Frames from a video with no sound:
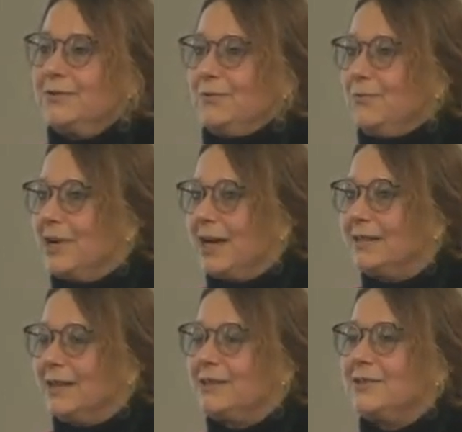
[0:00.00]
what
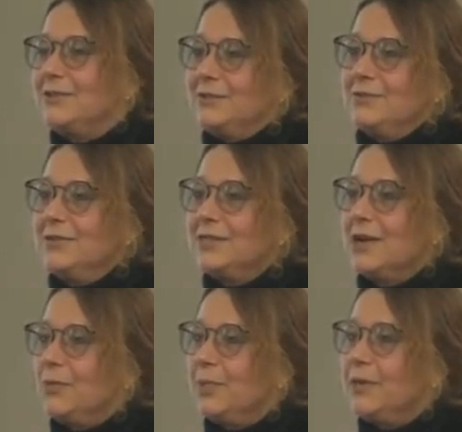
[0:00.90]
I'd like to do is
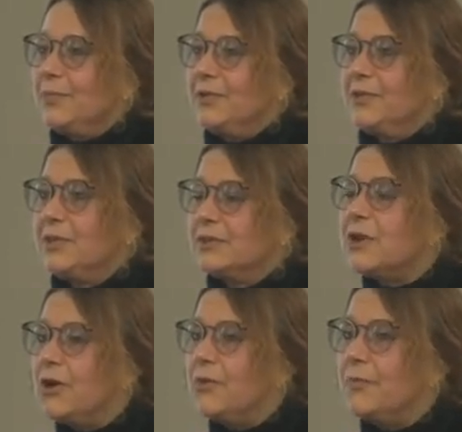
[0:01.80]
tell people that there's
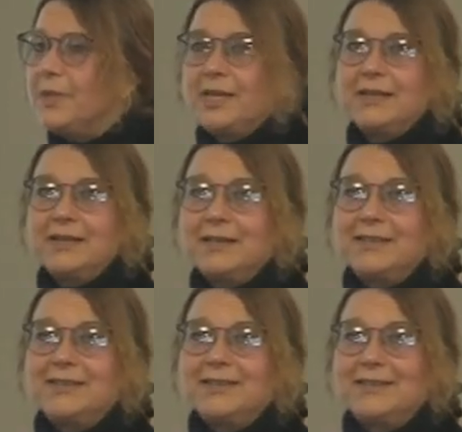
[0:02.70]
hope
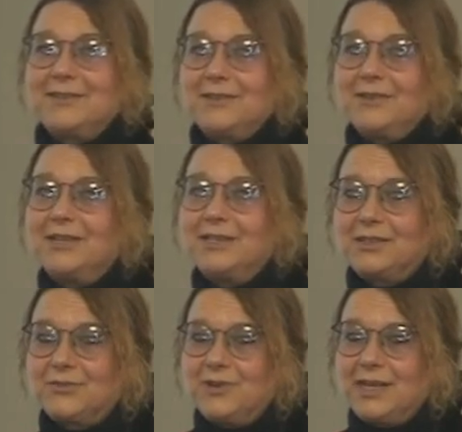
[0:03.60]
because there is a
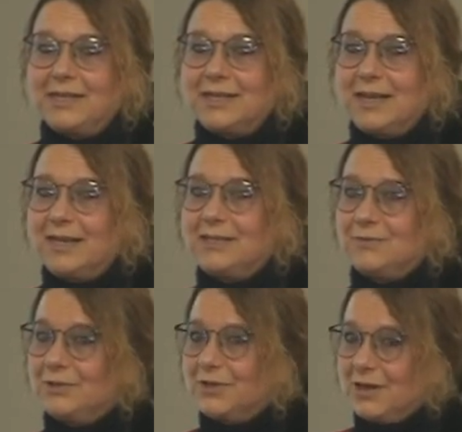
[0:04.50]
screening test.
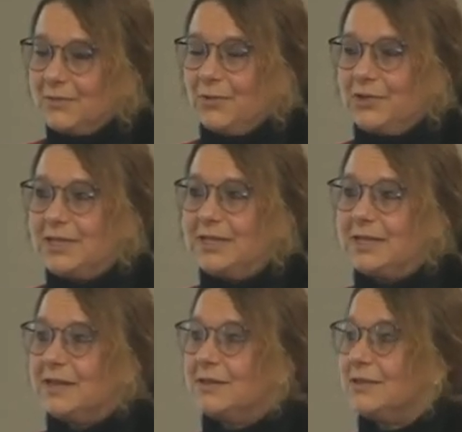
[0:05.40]
We'll talk in more
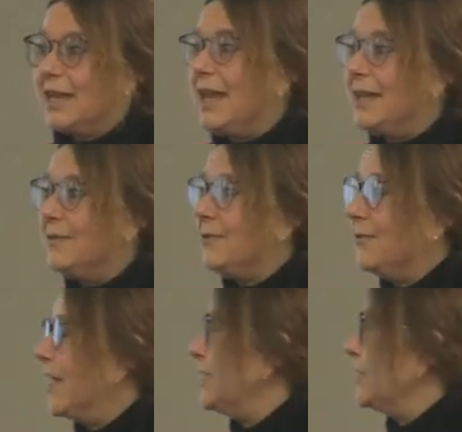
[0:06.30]
details. And if you
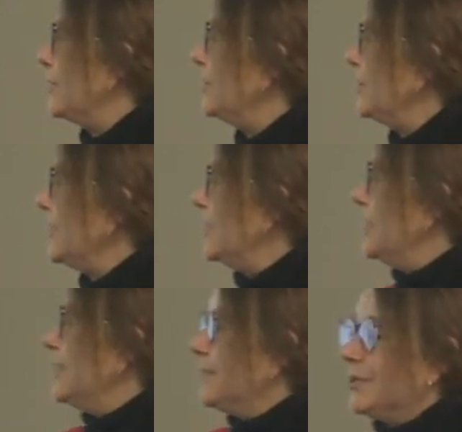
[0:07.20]
find it early,
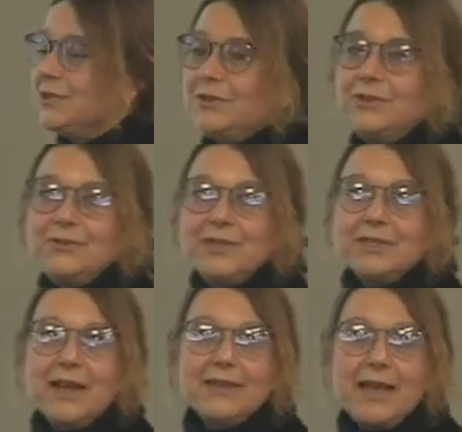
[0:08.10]
the surgery
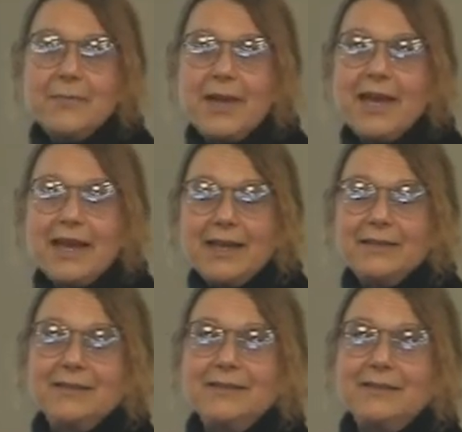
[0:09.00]
is not that bad.
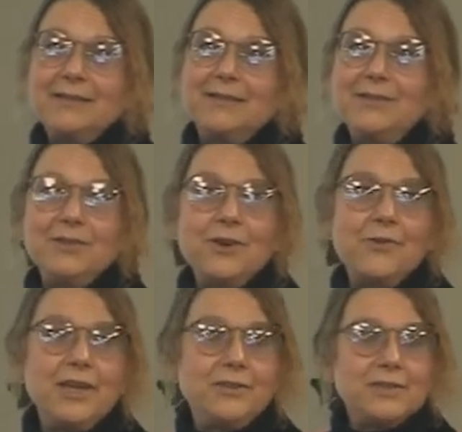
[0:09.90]
And you
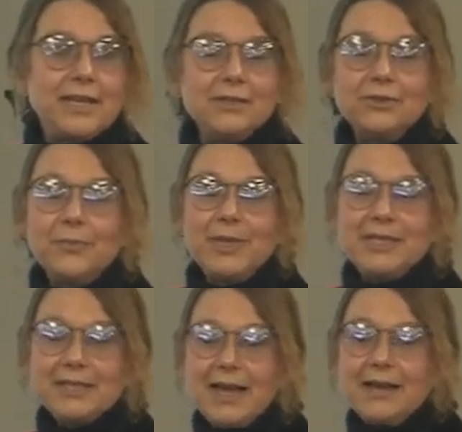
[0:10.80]
go in, you take a little
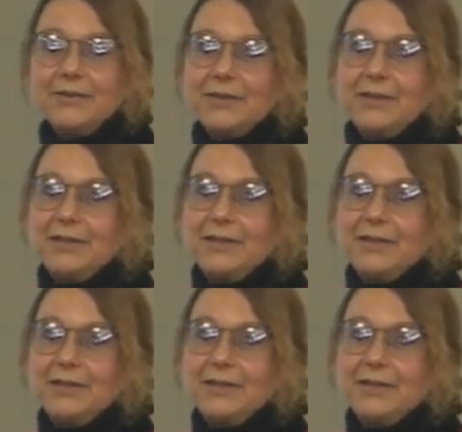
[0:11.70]
piece out,